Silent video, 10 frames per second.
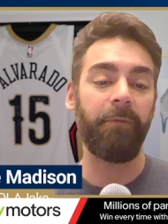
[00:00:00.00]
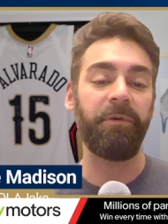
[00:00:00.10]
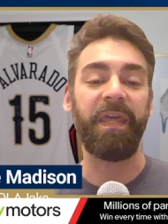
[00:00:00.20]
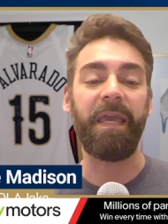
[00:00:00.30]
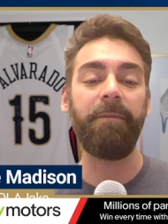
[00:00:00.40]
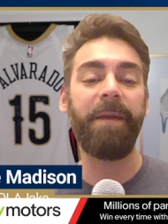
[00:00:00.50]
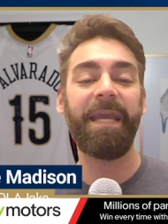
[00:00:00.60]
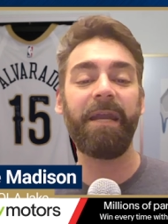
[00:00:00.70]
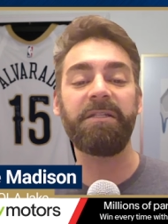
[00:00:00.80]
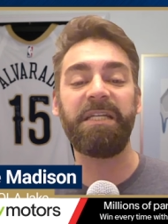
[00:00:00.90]
And with the eBay
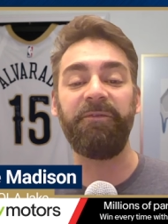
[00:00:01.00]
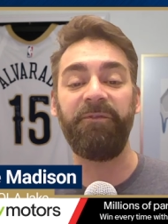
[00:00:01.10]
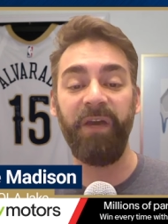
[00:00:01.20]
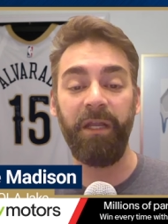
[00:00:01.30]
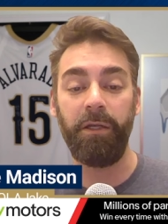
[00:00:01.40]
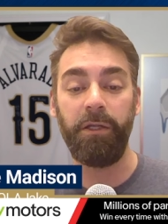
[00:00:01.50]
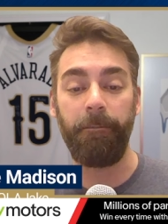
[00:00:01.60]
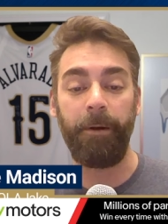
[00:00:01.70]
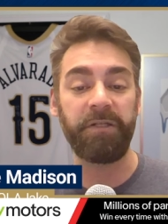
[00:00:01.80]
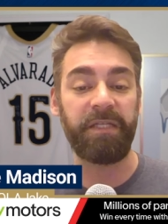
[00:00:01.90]
Guaranteed Fit, your
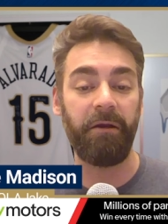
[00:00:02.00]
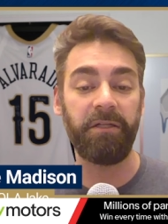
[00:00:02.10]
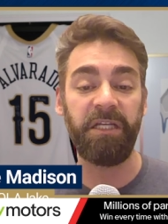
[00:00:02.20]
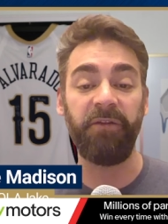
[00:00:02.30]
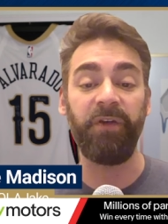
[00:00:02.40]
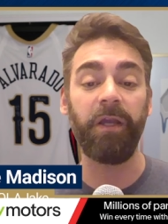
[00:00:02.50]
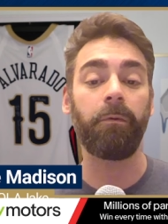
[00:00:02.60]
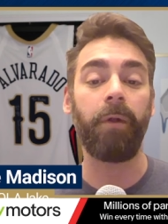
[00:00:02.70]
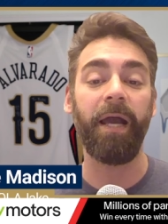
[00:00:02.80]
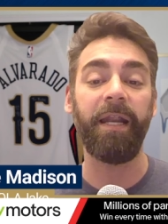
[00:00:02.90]
part is guaranteed to fit your
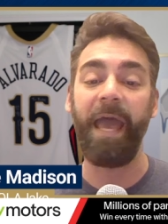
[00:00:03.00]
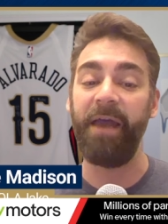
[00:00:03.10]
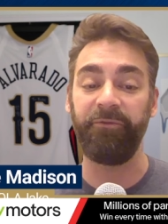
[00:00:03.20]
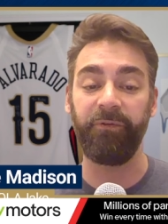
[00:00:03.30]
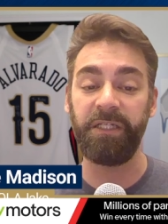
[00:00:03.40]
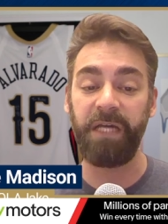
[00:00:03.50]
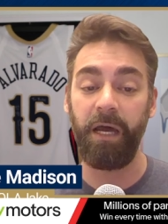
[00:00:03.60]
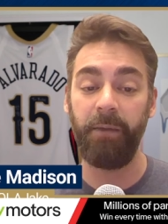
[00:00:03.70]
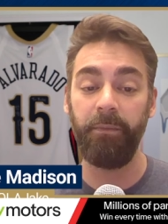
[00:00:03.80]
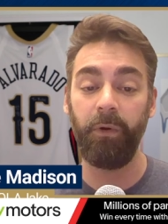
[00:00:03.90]
ride every
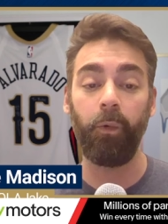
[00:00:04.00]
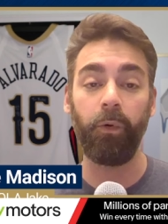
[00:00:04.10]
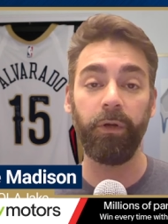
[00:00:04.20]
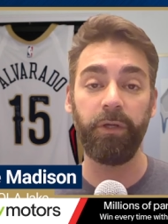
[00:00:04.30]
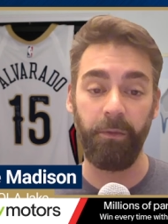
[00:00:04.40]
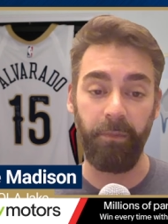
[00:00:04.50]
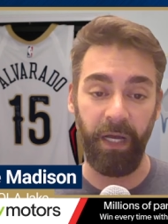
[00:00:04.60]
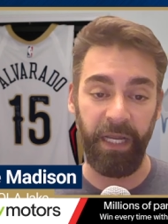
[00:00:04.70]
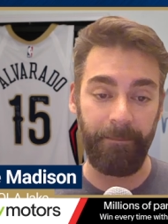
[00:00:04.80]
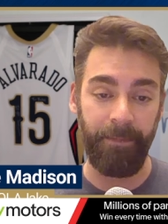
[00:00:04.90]
time or your
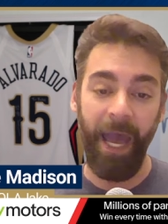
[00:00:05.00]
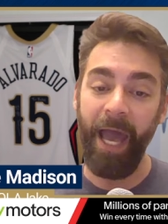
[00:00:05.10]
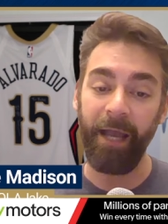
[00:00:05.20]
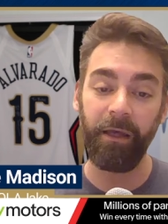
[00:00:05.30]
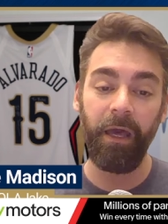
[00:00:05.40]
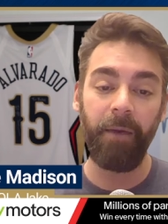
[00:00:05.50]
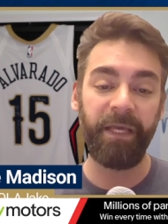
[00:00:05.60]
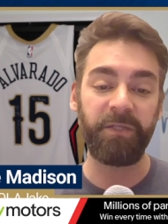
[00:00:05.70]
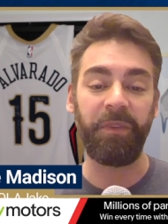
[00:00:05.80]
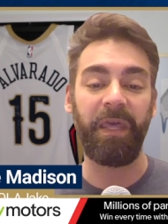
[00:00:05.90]
money back.
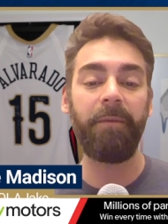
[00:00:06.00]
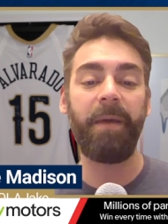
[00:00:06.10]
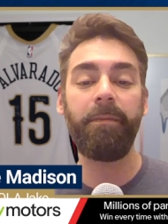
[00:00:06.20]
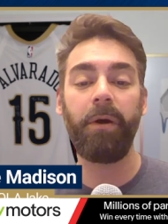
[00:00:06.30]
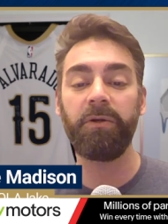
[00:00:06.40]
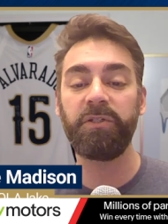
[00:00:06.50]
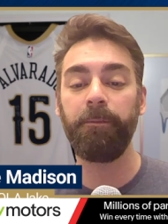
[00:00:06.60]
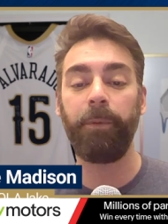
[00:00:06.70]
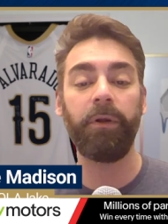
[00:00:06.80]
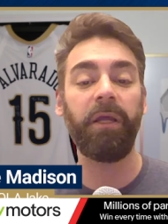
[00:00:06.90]
Because with eBay Motors, you're
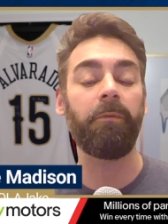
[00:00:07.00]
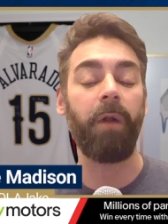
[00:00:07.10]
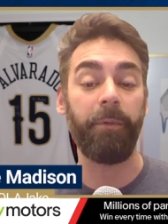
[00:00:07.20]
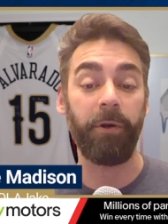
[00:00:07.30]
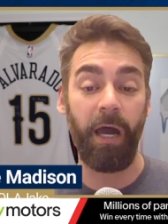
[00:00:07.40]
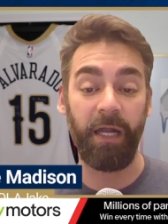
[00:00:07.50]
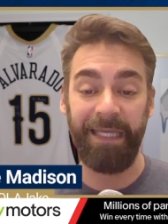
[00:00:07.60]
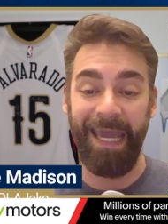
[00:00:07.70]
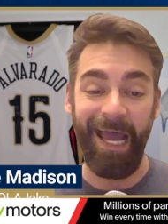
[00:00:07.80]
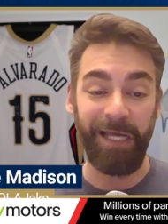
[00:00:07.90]
burning rubber, not
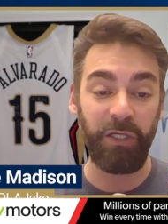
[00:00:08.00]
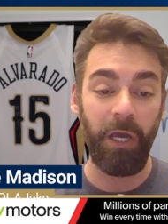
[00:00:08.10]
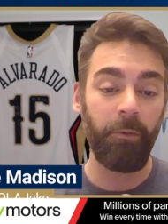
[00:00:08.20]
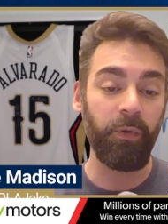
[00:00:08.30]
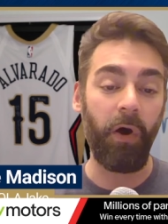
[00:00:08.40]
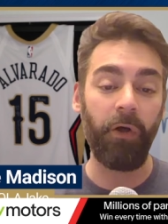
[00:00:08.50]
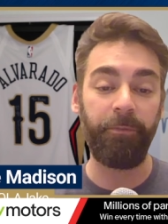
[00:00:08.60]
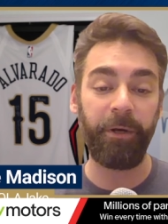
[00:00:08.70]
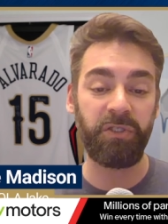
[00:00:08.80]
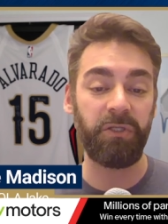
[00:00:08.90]
cash. With all the
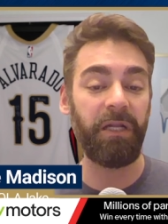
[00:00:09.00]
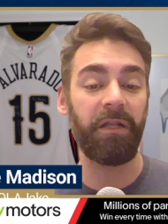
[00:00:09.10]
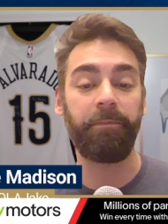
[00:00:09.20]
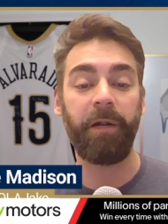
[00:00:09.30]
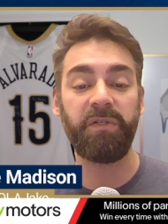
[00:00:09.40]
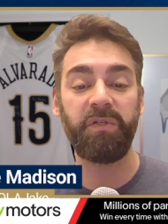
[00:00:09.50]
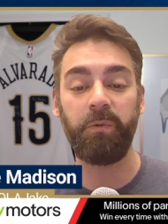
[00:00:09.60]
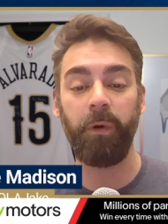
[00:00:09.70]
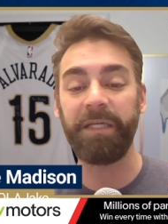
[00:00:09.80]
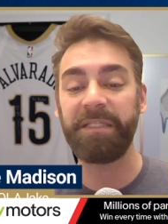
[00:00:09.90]
parts you need at the prices
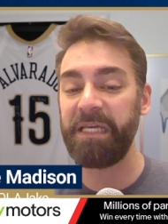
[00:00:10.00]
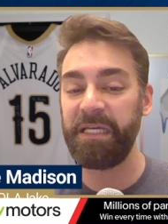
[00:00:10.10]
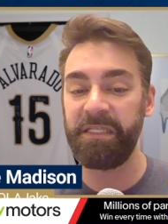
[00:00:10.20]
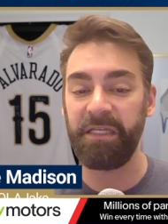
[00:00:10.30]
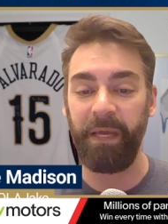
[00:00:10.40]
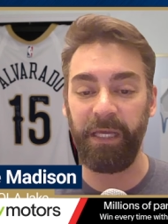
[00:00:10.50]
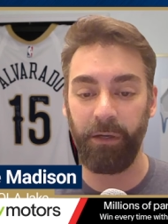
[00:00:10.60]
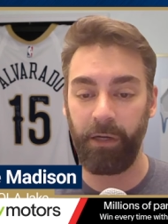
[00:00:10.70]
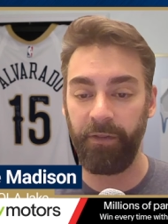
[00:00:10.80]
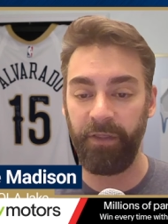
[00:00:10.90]
you want, it's easy to make
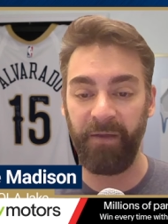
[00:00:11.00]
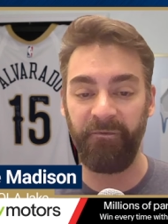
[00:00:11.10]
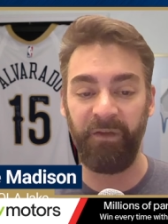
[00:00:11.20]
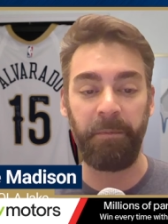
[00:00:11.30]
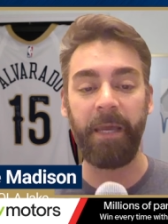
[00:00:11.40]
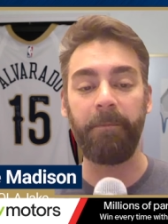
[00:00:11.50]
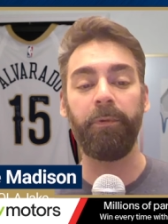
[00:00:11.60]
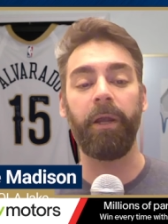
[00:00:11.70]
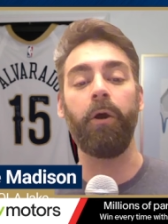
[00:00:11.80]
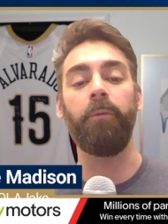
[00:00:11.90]
your car the M V P and
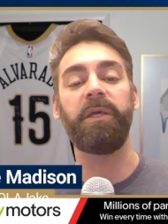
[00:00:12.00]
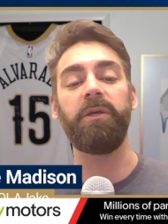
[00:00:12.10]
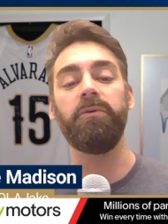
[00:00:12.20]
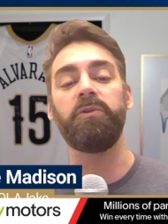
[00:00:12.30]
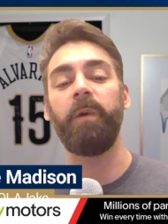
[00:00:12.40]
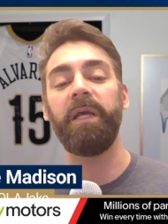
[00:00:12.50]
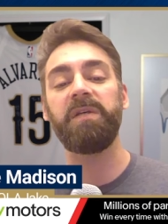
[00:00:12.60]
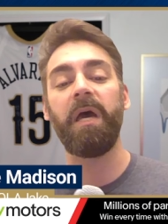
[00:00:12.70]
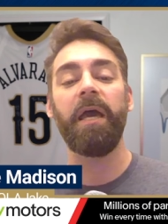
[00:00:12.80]
bring home huge wins.